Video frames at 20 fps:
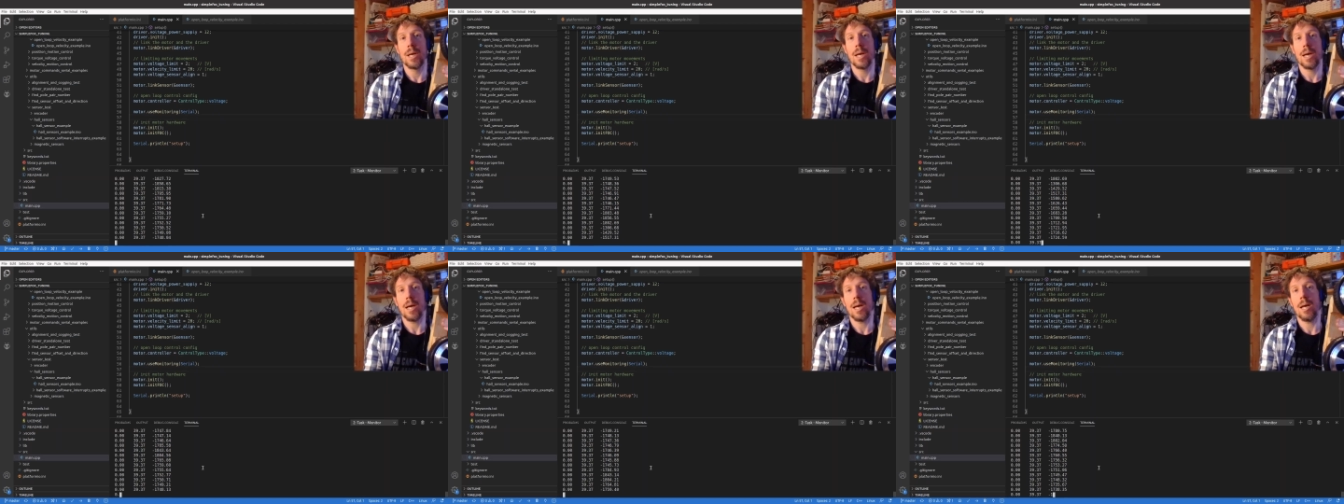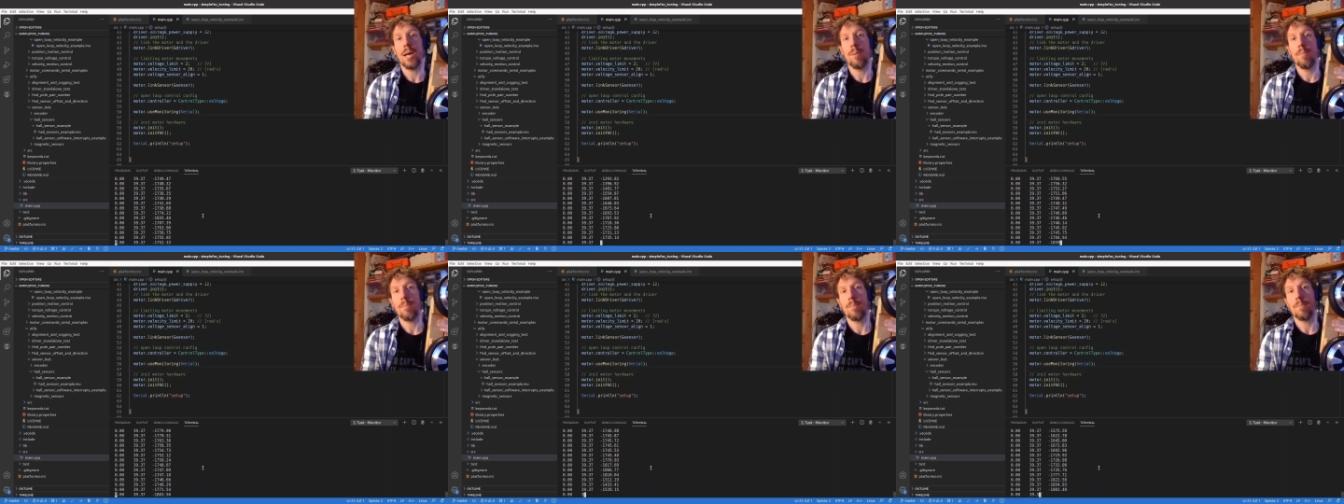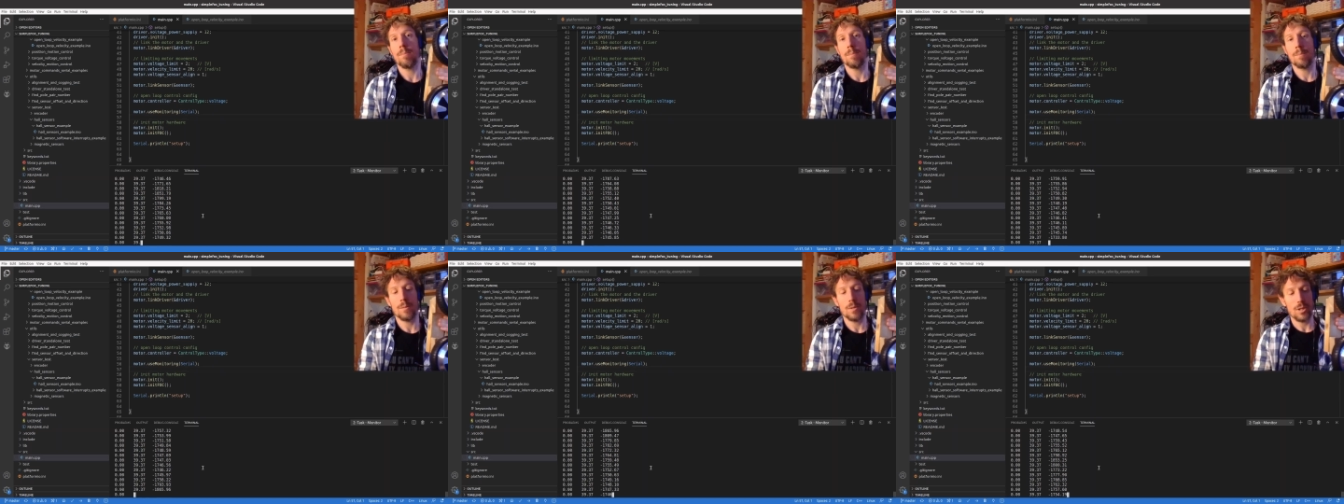um,
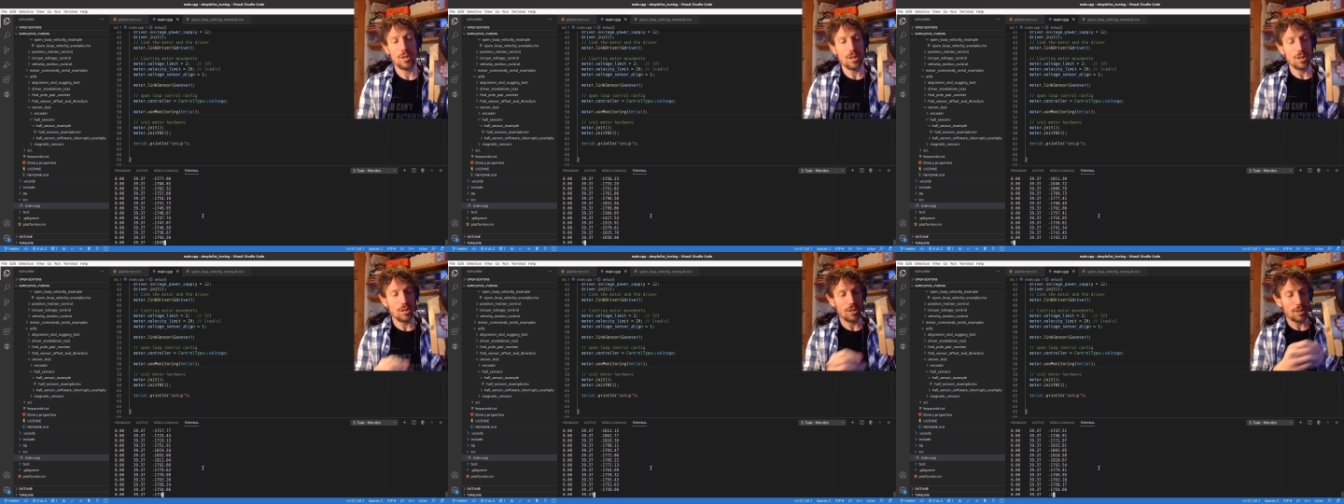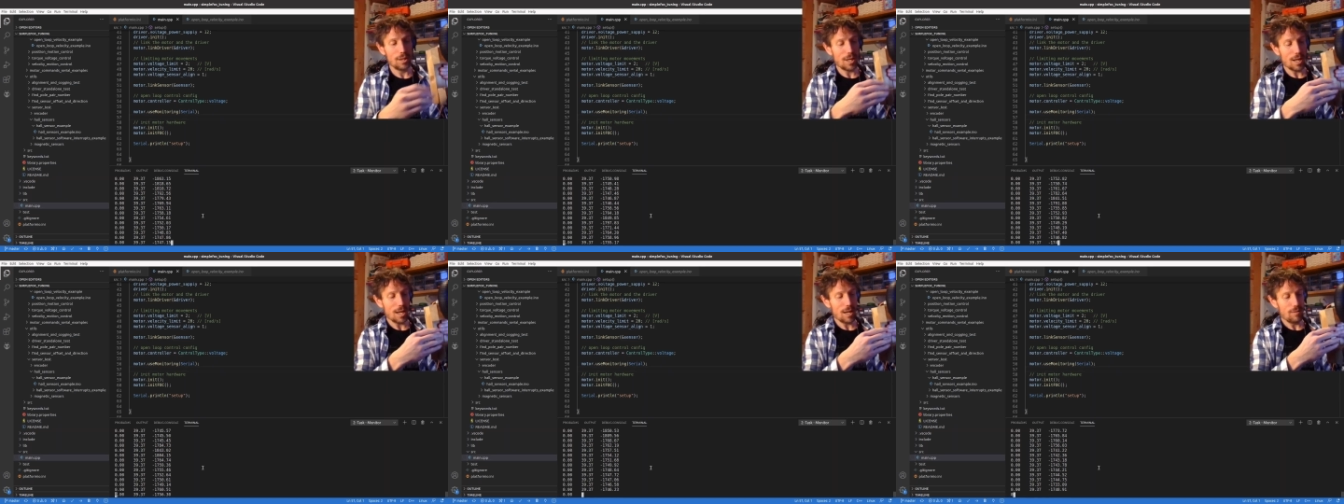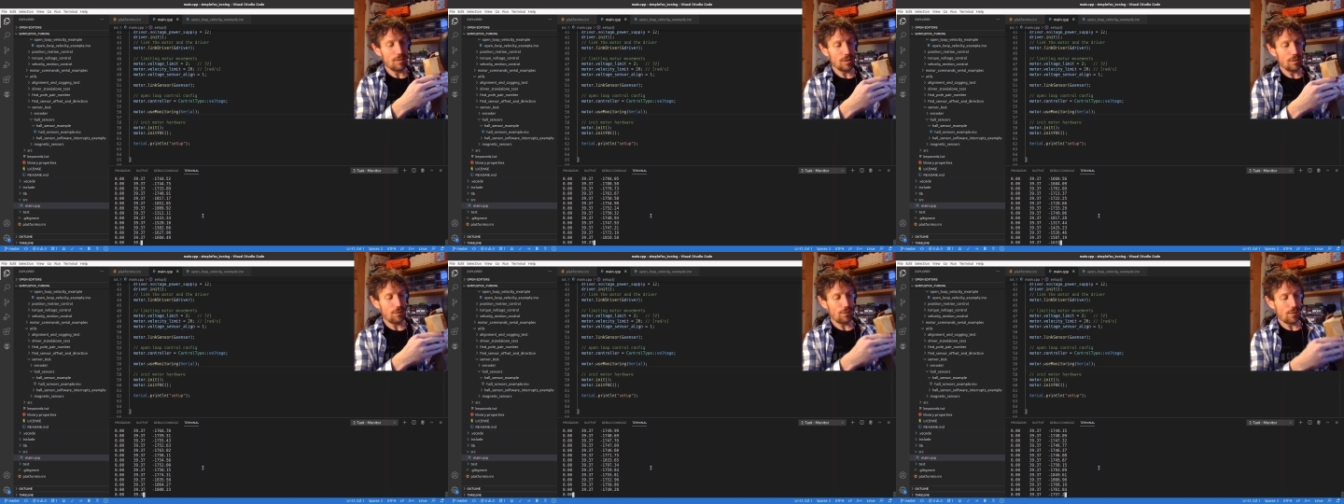just kind of
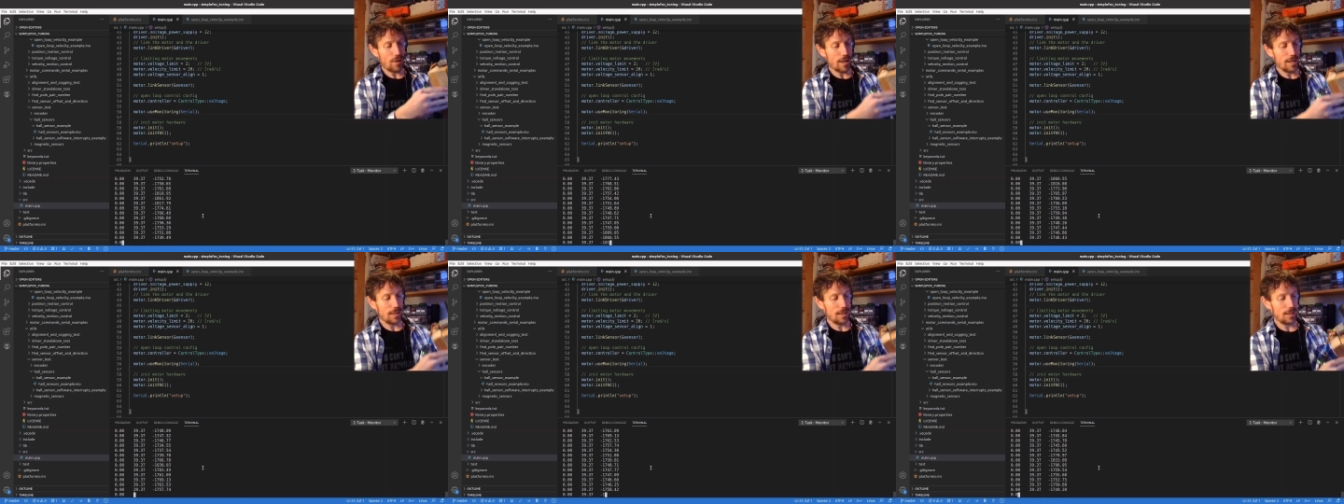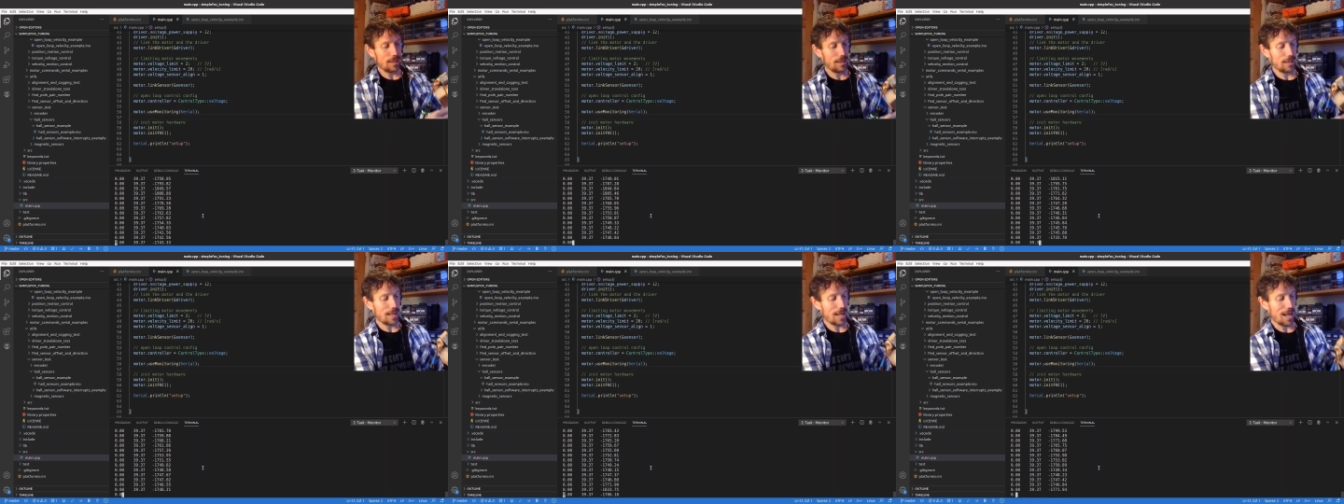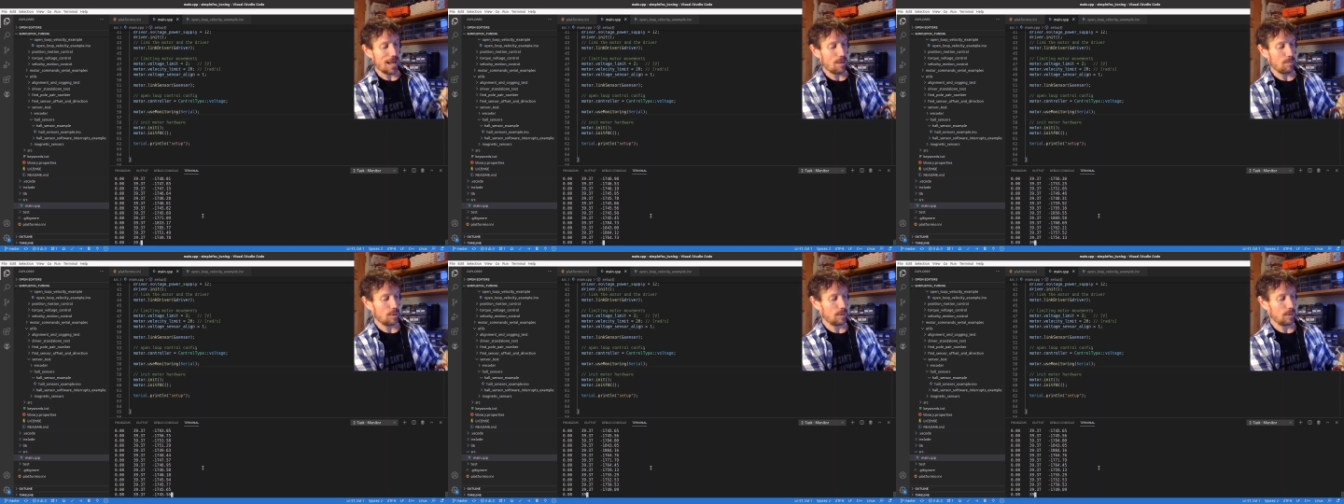as a final step